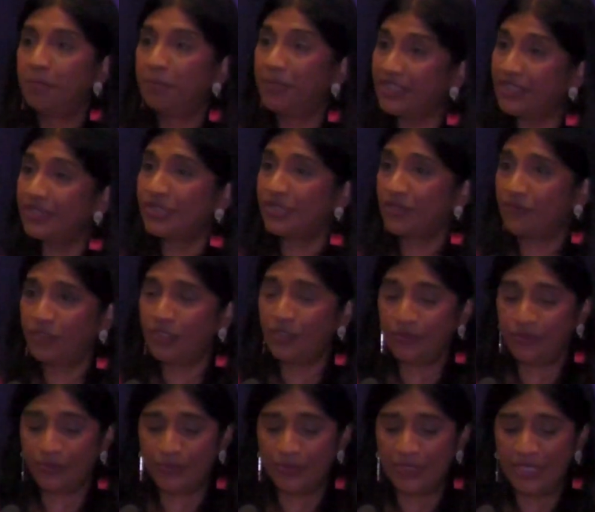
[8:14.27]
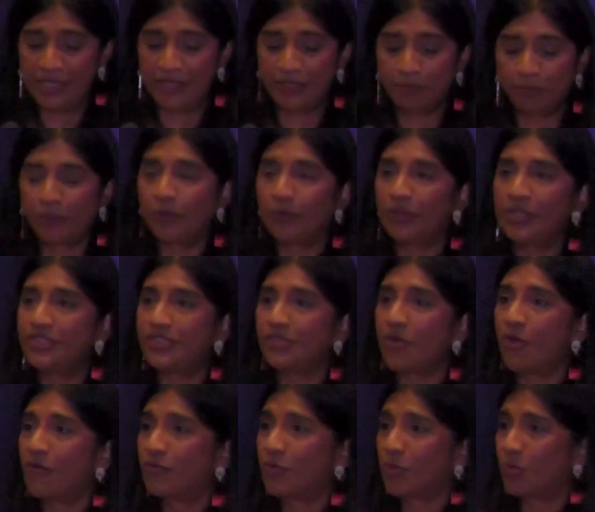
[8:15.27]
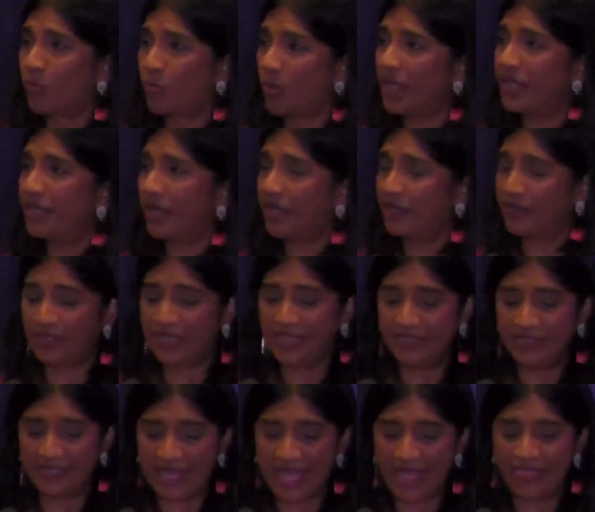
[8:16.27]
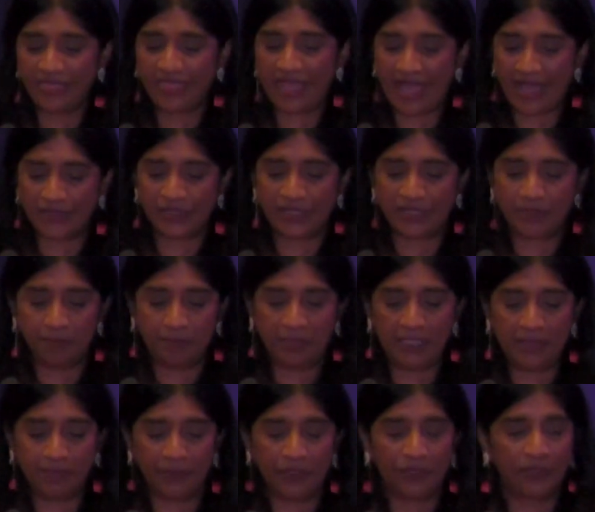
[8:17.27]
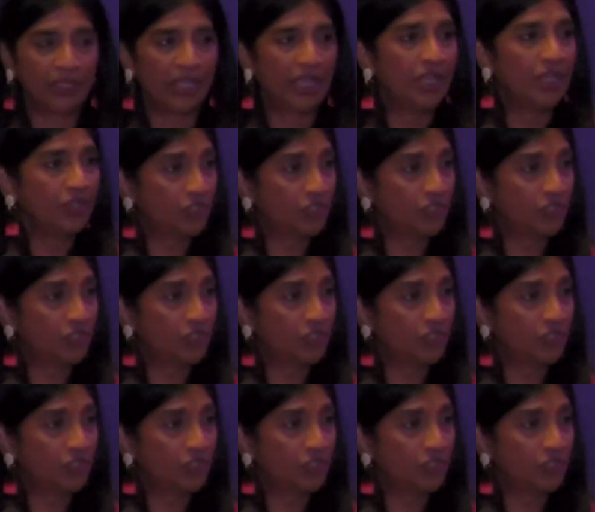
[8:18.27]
Because of you, it employs over 110,000 people,